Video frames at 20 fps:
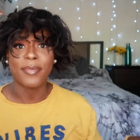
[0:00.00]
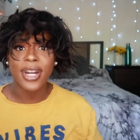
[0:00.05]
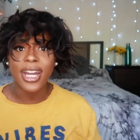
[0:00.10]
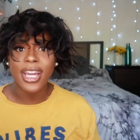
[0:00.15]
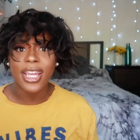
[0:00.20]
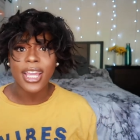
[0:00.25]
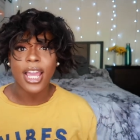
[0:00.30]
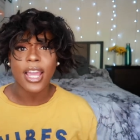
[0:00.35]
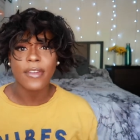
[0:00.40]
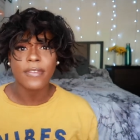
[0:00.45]

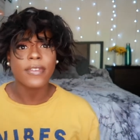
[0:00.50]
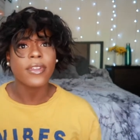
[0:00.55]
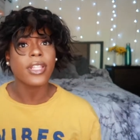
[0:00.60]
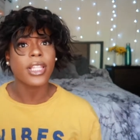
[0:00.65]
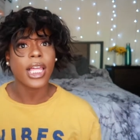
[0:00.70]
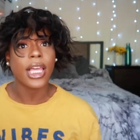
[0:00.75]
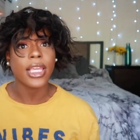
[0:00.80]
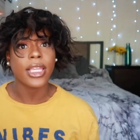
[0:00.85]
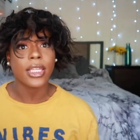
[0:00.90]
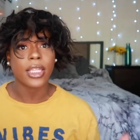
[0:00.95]
but I feel
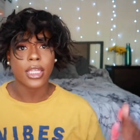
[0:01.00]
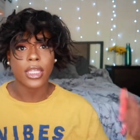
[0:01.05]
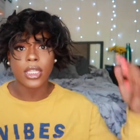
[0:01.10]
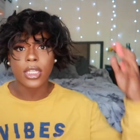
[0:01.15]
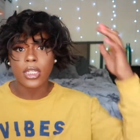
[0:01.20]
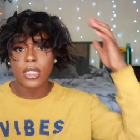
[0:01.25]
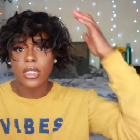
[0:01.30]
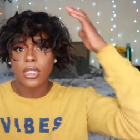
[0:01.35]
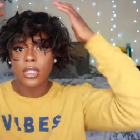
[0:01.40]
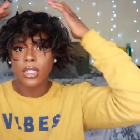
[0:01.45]
like it
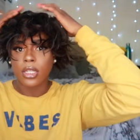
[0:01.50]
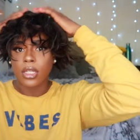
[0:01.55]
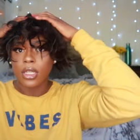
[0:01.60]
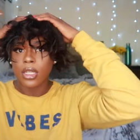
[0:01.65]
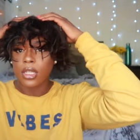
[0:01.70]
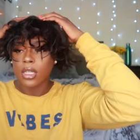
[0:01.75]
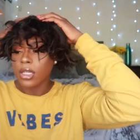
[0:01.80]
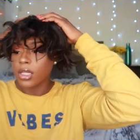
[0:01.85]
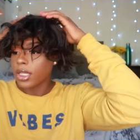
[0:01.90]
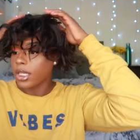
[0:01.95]
could
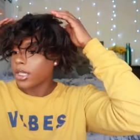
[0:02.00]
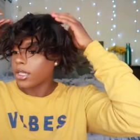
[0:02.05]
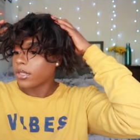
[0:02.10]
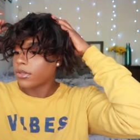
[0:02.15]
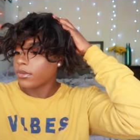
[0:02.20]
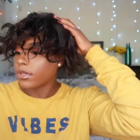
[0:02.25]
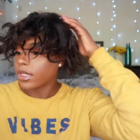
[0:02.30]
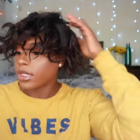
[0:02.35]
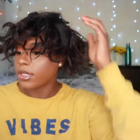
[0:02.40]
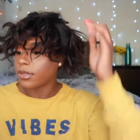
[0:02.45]

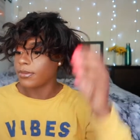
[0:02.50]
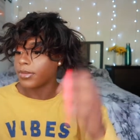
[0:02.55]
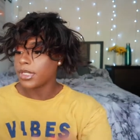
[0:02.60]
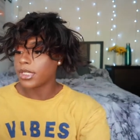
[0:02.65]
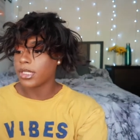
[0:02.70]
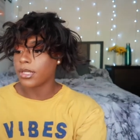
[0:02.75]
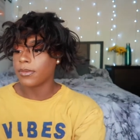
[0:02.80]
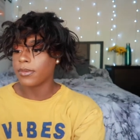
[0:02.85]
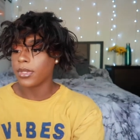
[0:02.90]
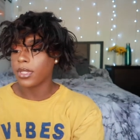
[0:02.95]
really be
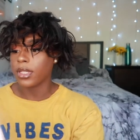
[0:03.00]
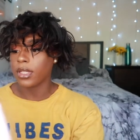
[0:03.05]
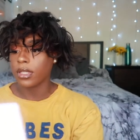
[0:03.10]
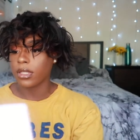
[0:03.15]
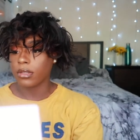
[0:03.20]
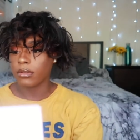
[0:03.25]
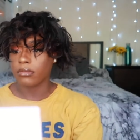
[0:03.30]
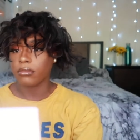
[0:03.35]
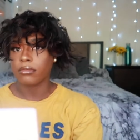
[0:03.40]
something.